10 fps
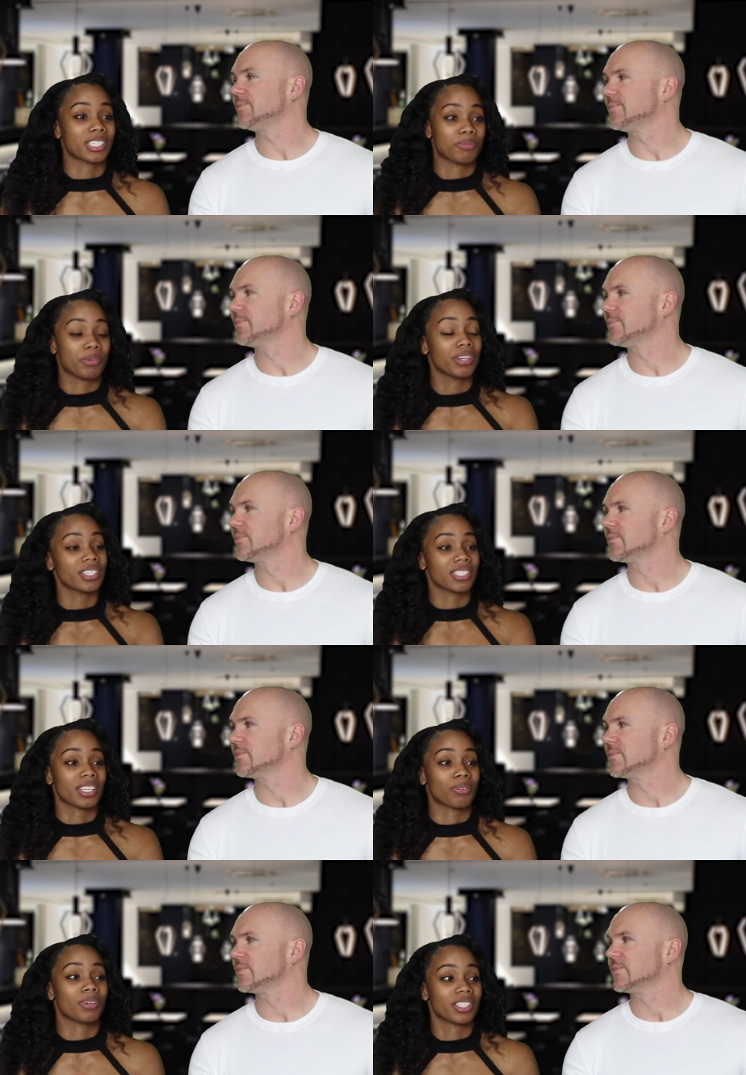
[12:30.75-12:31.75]
Speaker 1: and experience
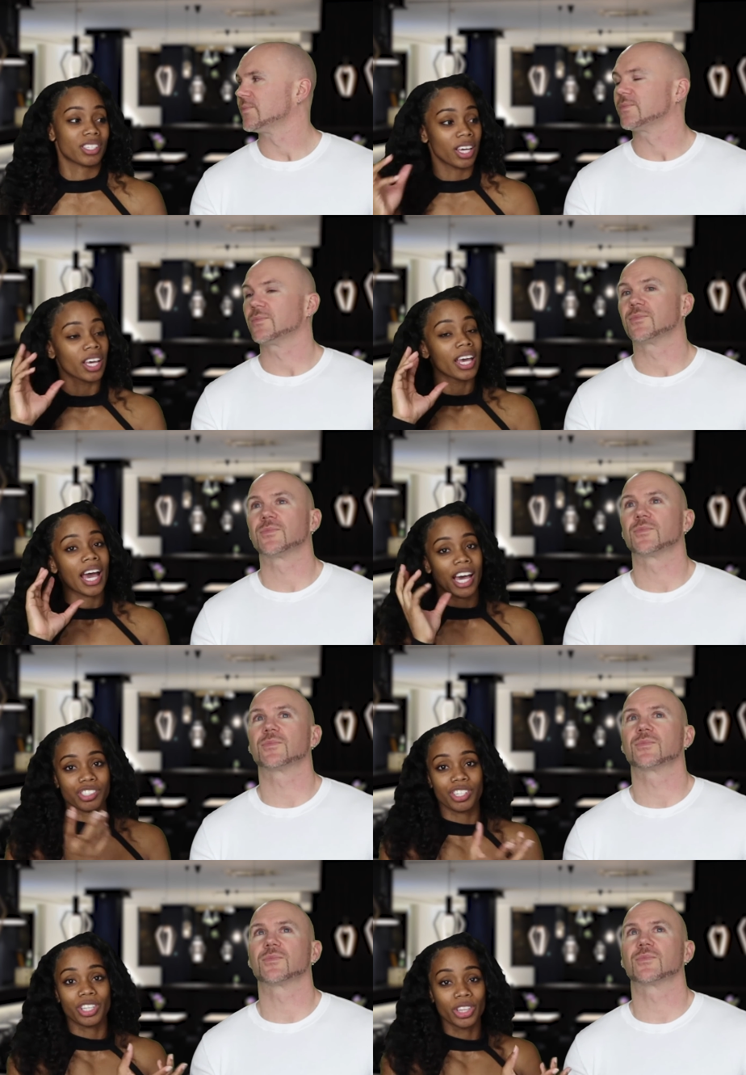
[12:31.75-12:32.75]
it's like we get to
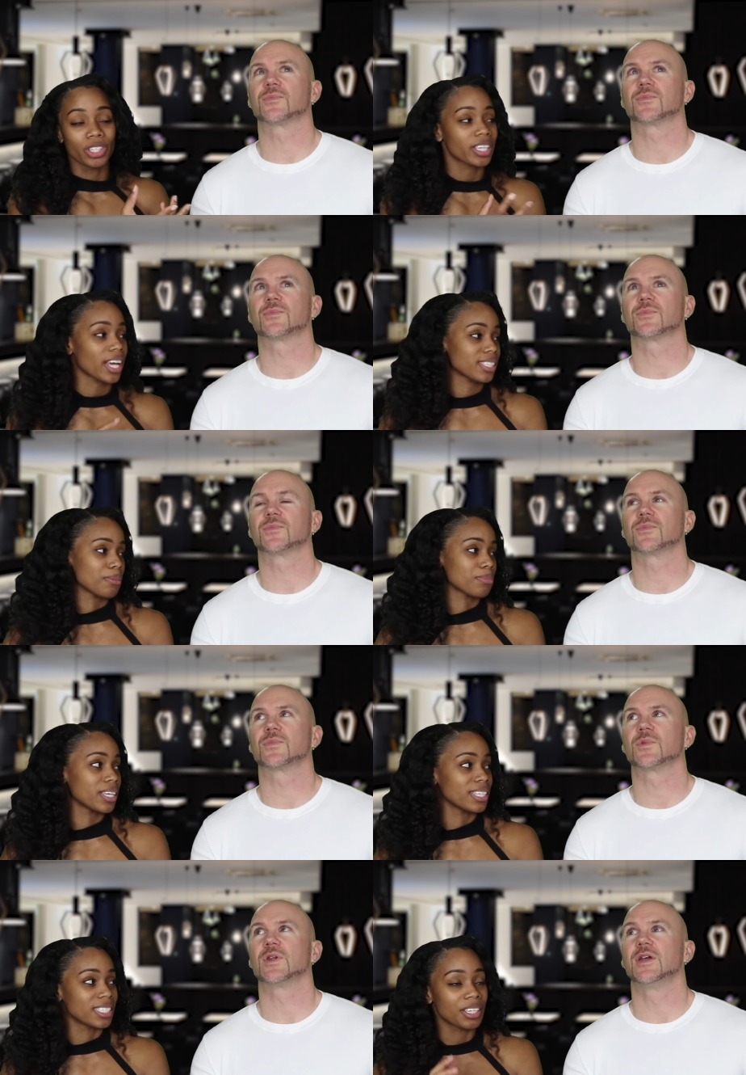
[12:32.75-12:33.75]
actually look at
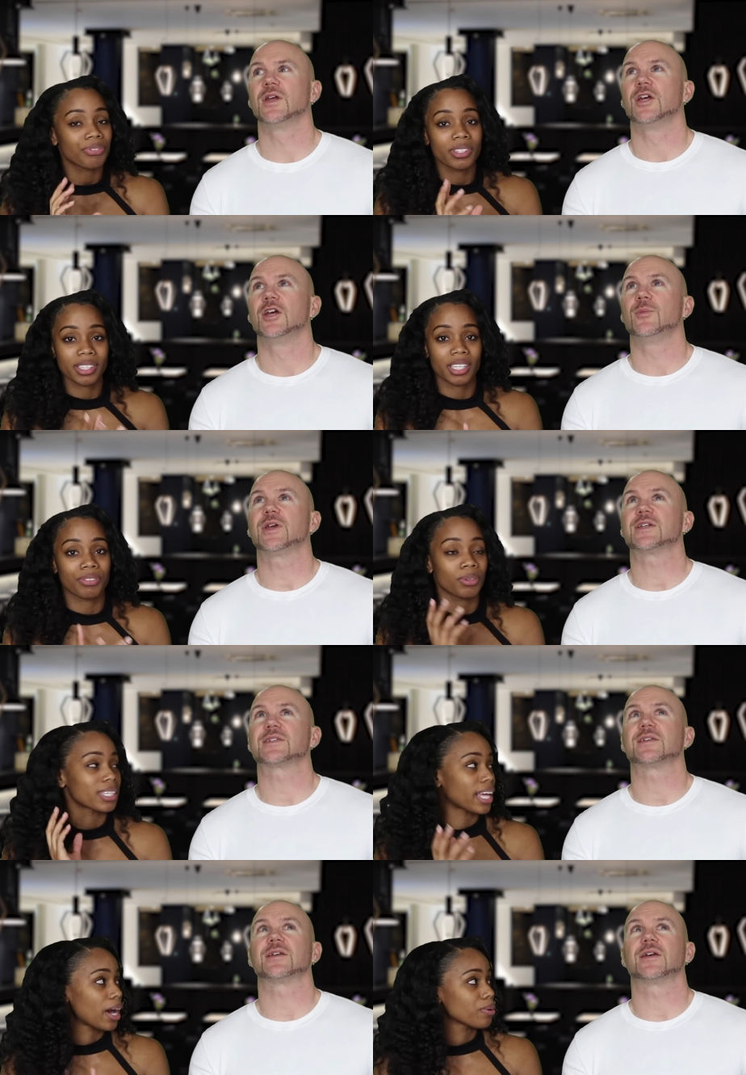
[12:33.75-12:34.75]
something differently
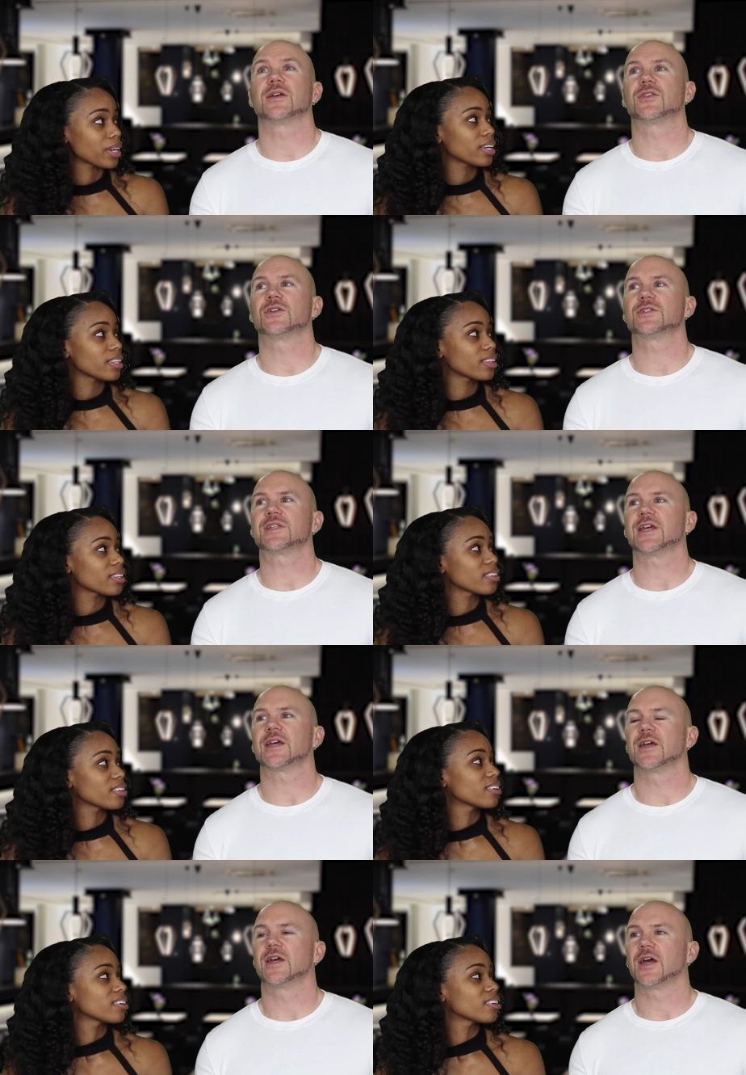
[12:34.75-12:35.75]
because and allow it
Speaker 2: there's
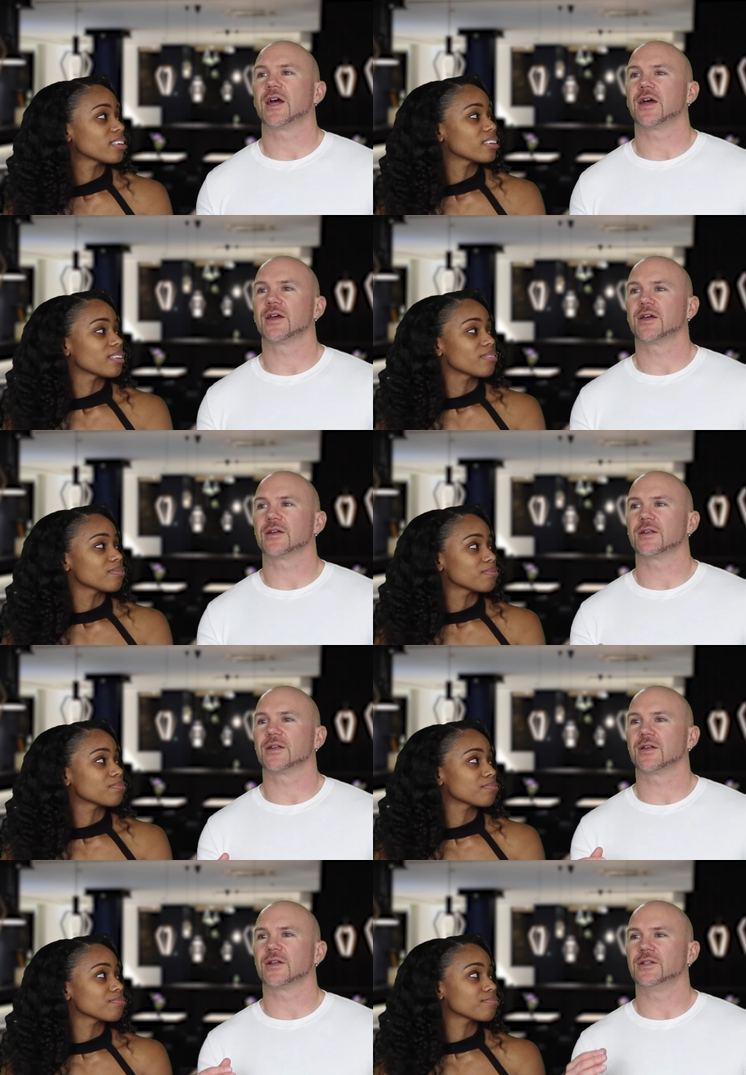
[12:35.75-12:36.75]
like
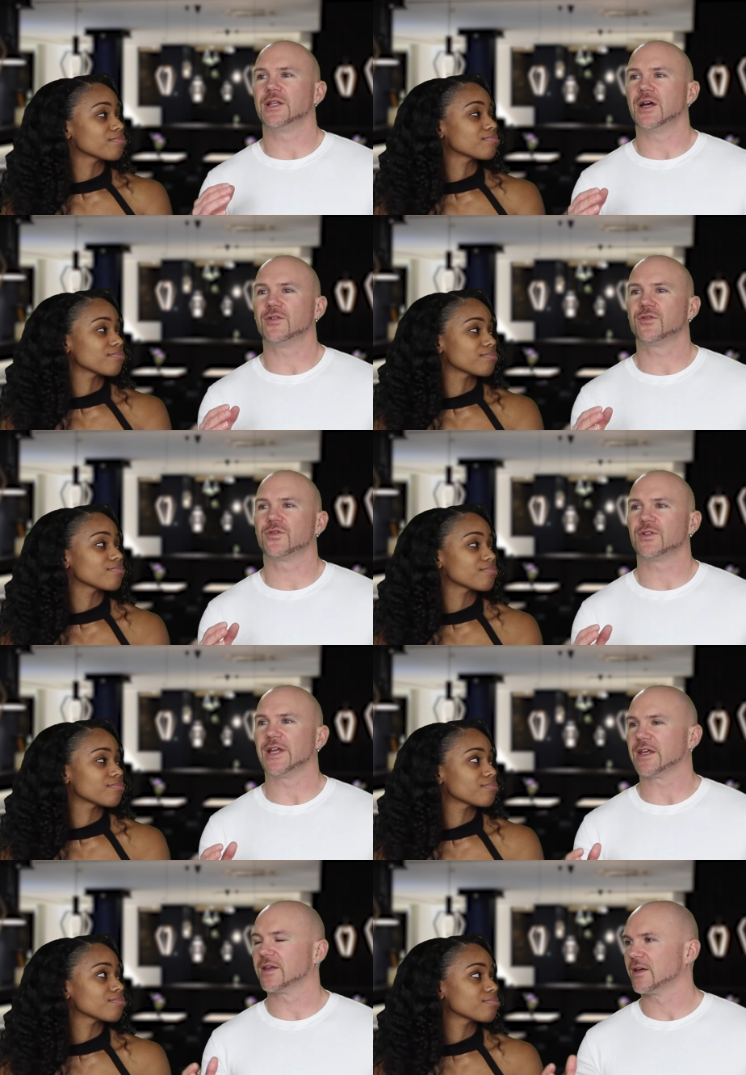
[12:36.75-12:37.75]
love
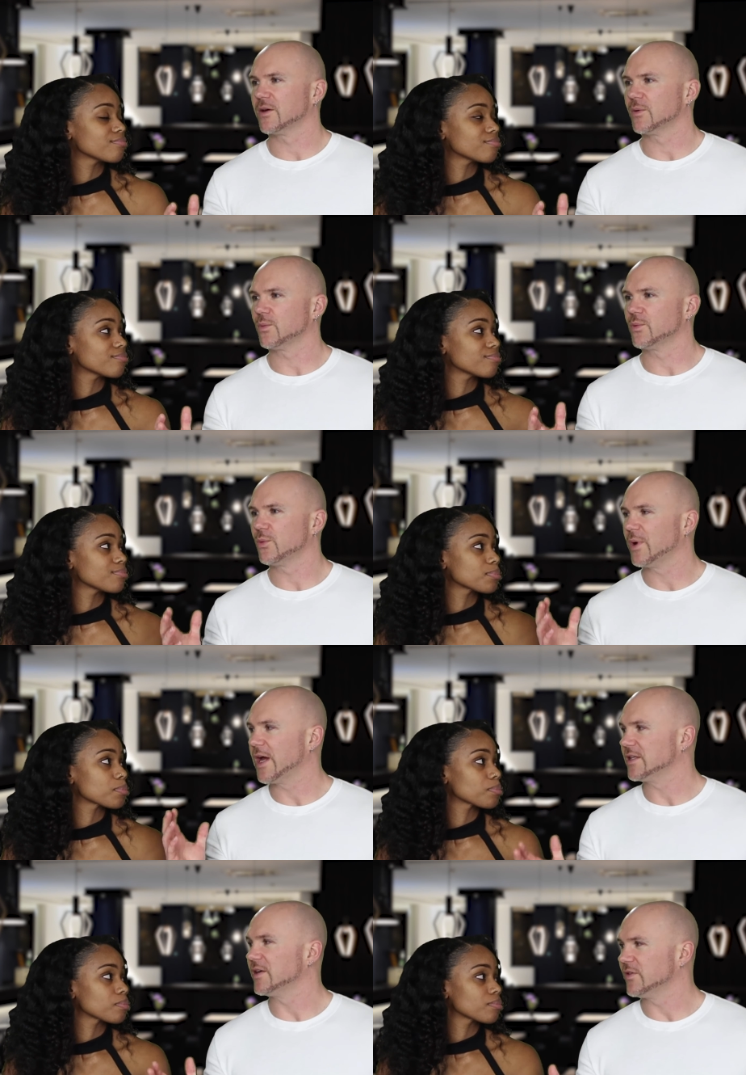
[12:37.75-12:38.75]
like the
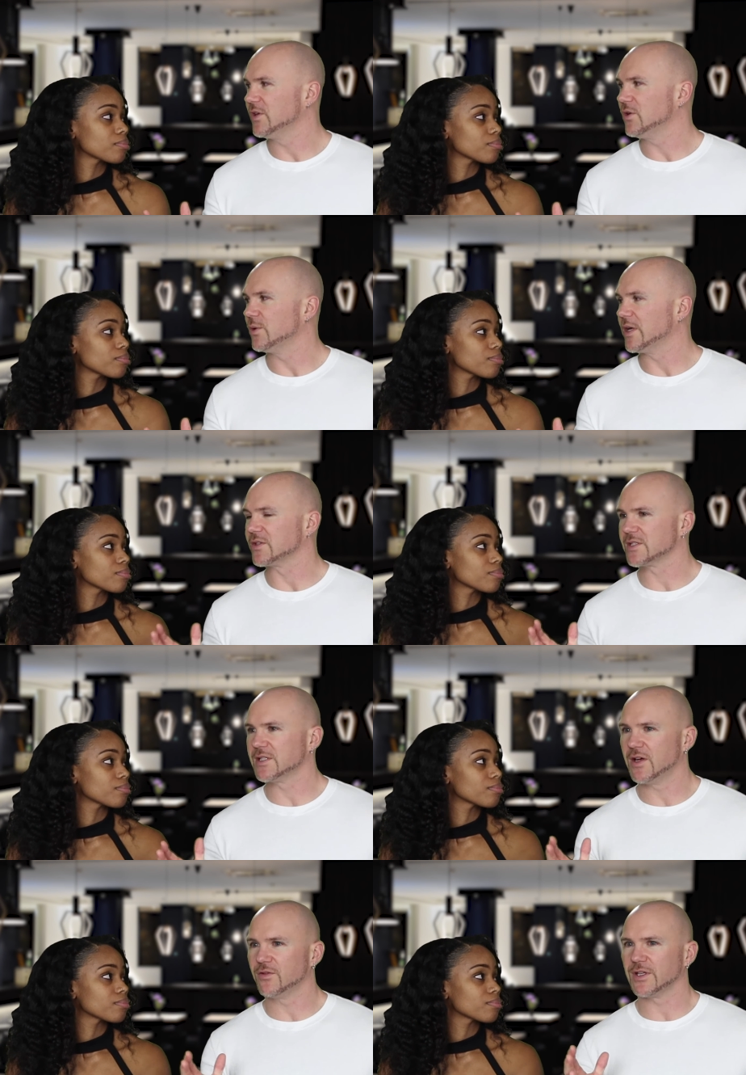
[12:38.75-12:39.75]
way I love you, and
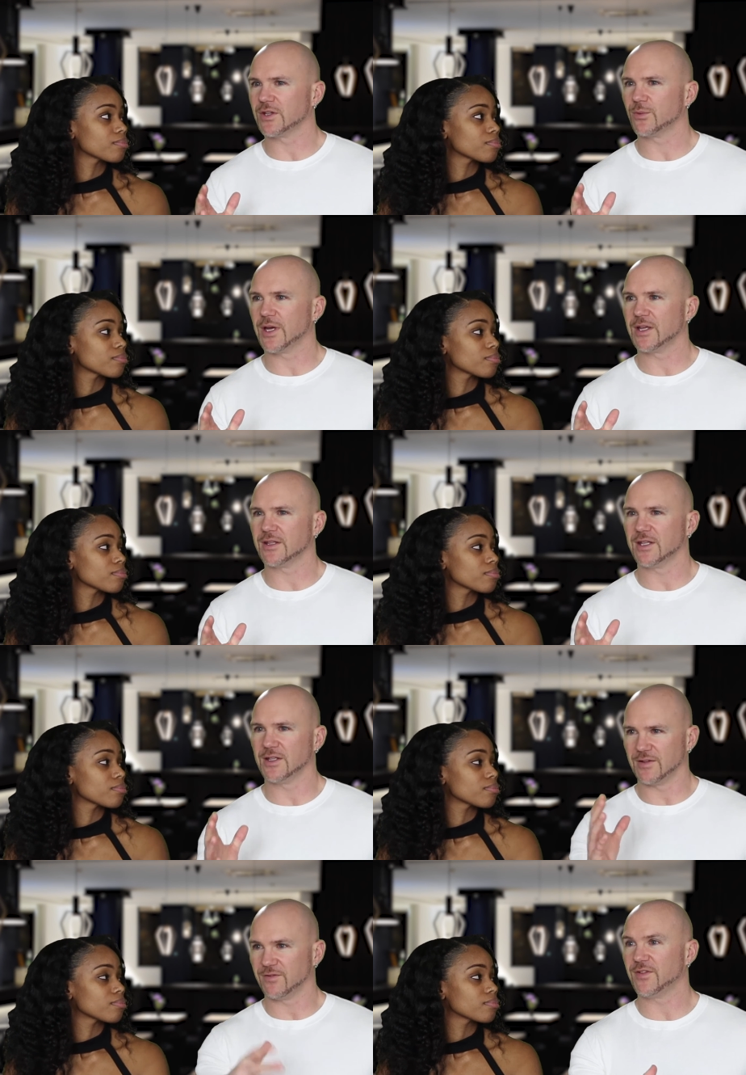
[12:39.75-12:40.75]
there's love like the way
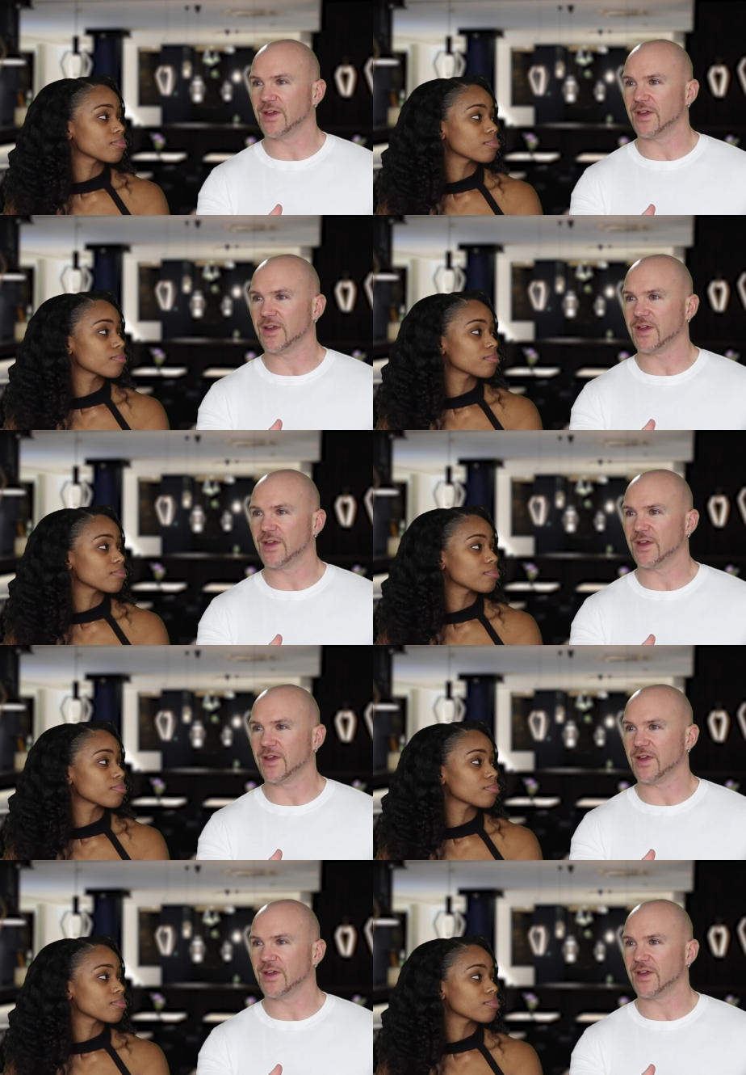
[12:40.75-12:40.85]
you love